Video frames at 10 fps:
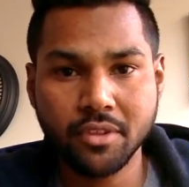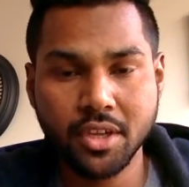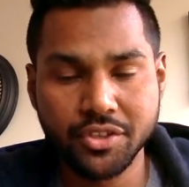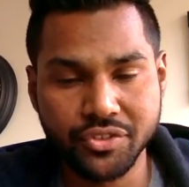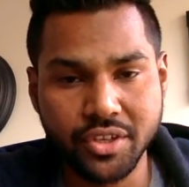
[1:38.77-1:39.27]

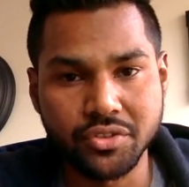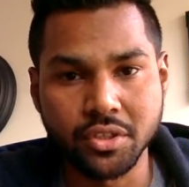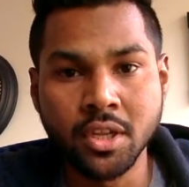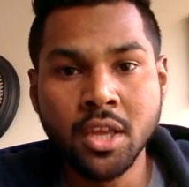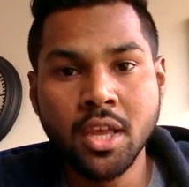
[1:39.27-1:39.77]

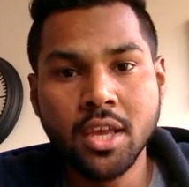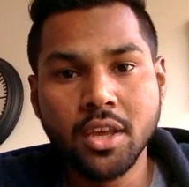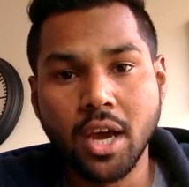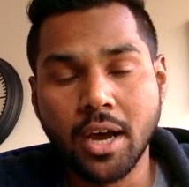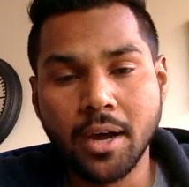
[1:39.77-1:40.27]
decision.
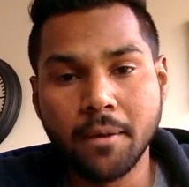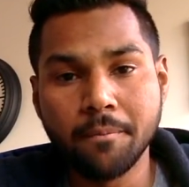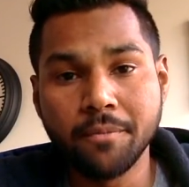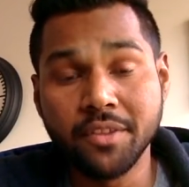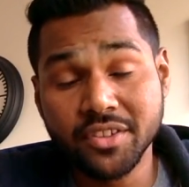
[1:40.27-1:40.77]

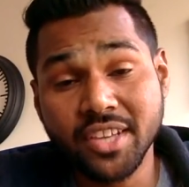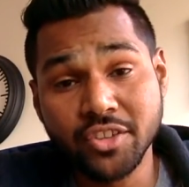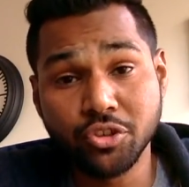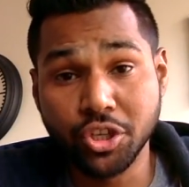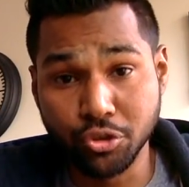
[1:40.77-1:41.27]
In this
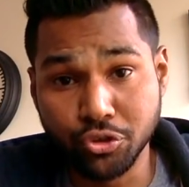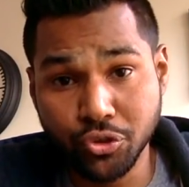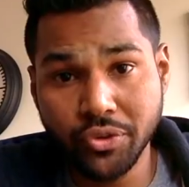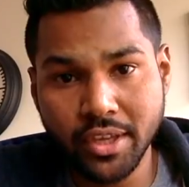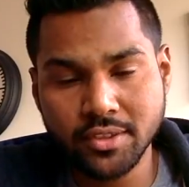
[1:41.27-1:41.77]
case, you can do
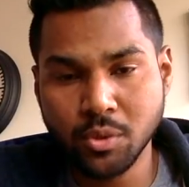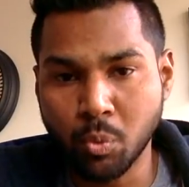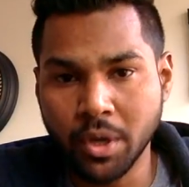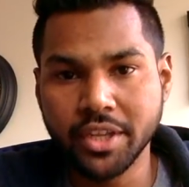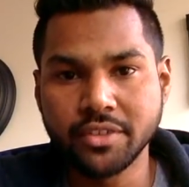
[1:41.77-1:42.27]
two things.
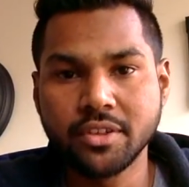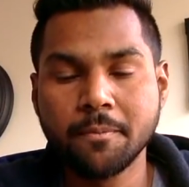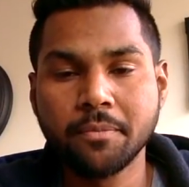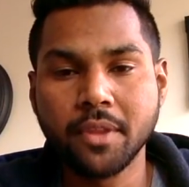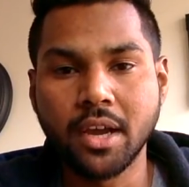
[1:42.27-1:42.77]
One is
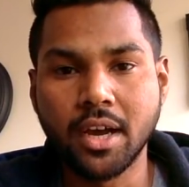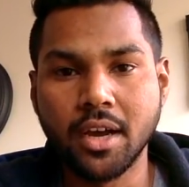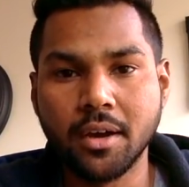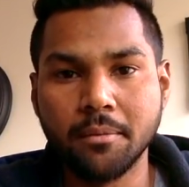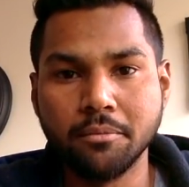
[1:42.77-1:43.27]

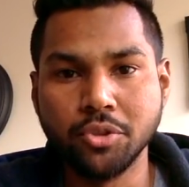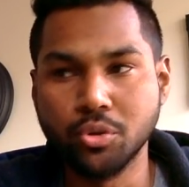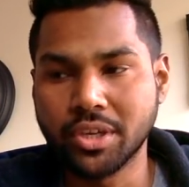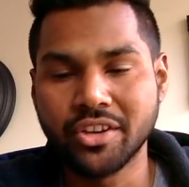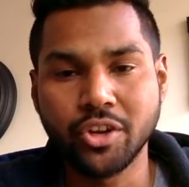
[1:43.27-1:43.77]

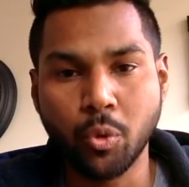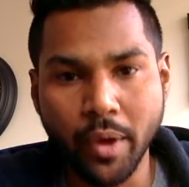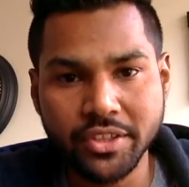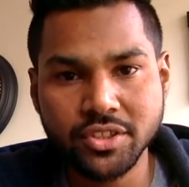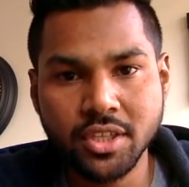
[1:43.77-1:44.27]
you can
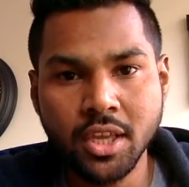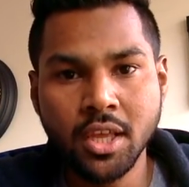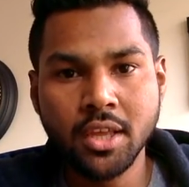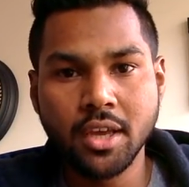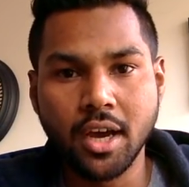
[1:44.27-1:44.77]
request
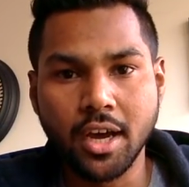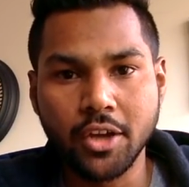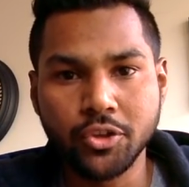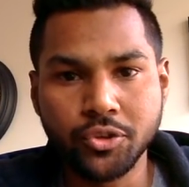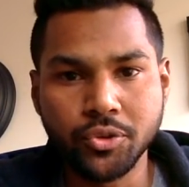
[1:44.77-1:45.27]

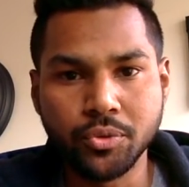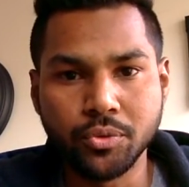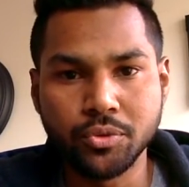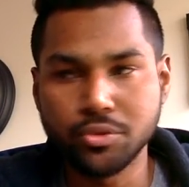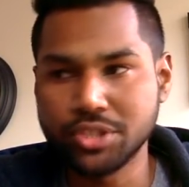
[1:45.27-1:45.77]

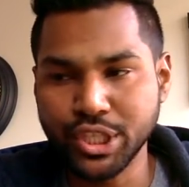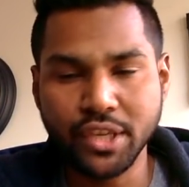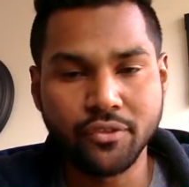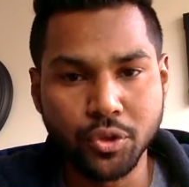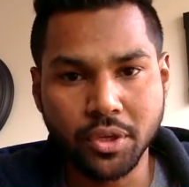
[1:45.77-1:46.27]
to see
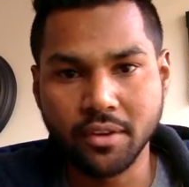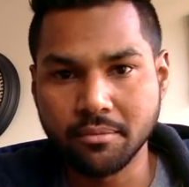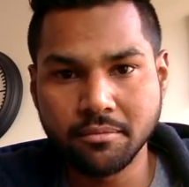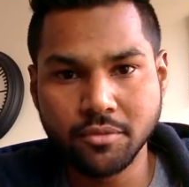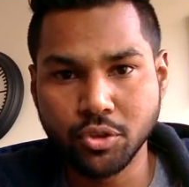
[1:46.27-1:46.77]
if you
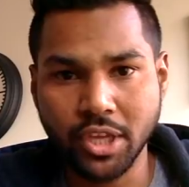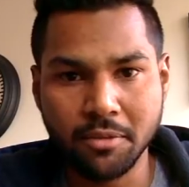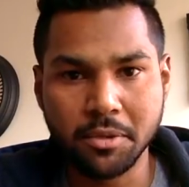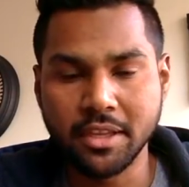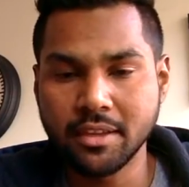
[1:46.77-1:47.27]
can
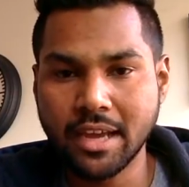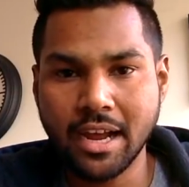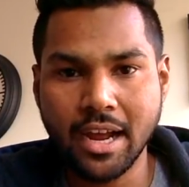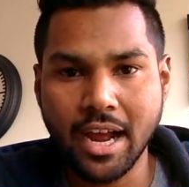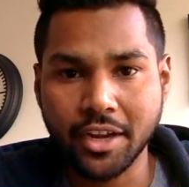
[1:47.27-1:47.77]
be
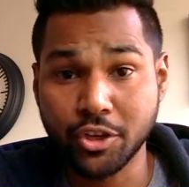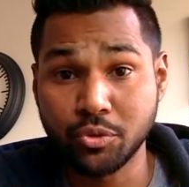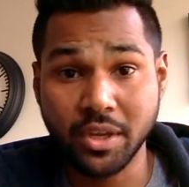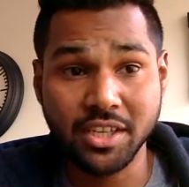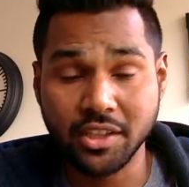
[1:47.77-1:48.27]
added
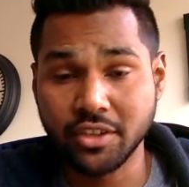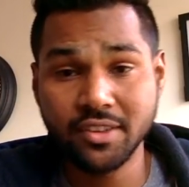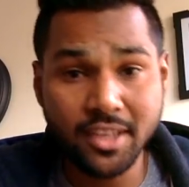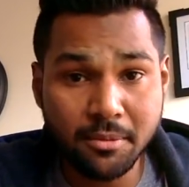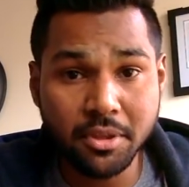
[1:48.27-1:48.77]
to any other
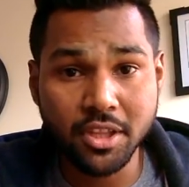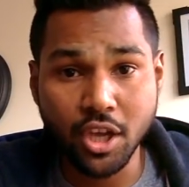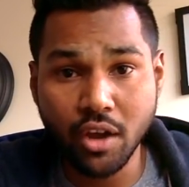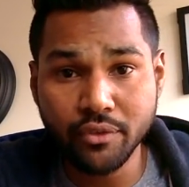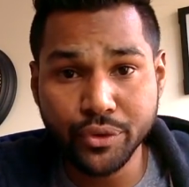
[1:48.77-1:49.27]
team in the
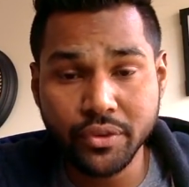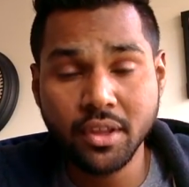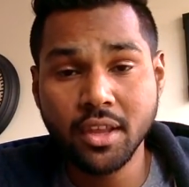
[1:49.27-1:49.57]
office.